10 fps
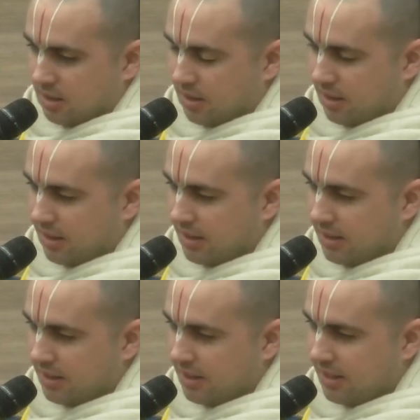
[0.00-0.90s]

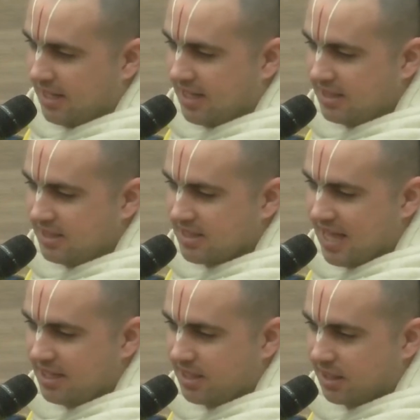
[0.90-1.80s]
And he had this
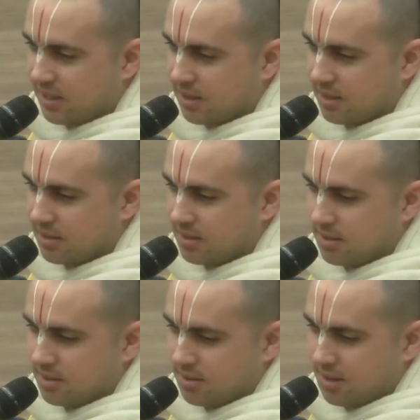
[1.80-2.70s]
headache
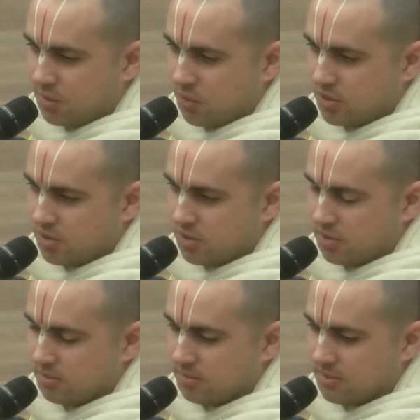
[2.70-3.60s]
that was
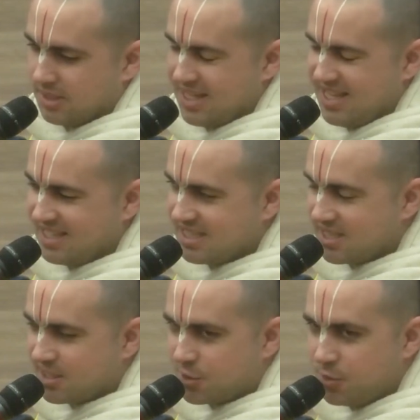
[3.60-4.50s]

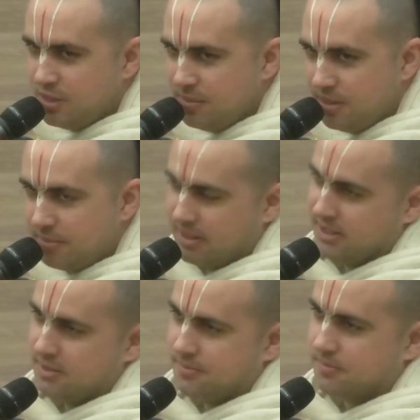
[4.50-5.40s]
extremely
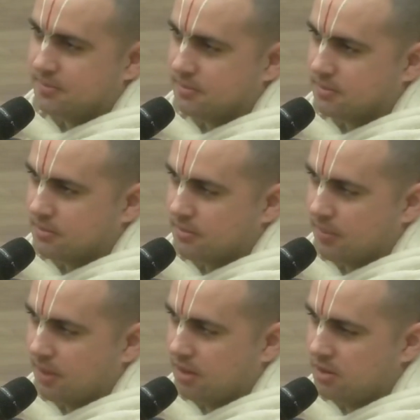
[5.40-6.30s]
bad.
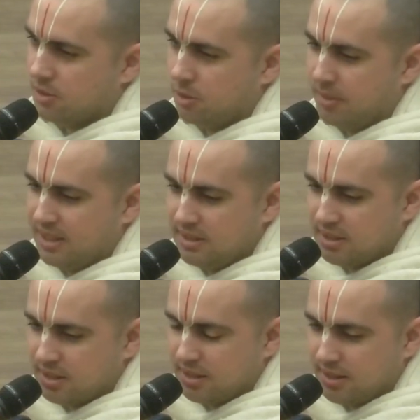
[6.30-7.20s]
So bad
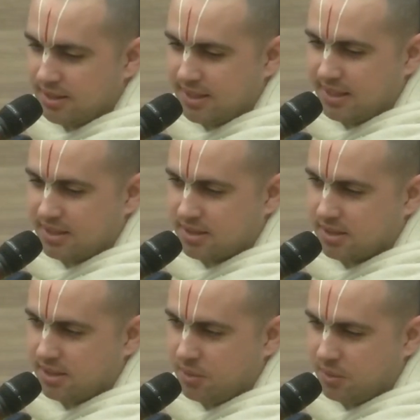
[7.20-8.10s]
that
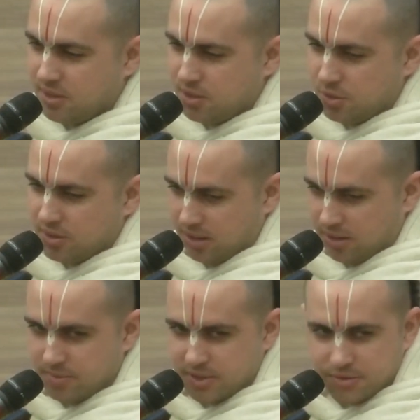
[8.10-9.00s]
he wanted to kill
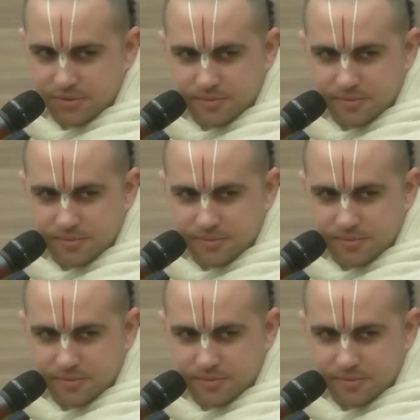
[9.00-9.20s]
himself.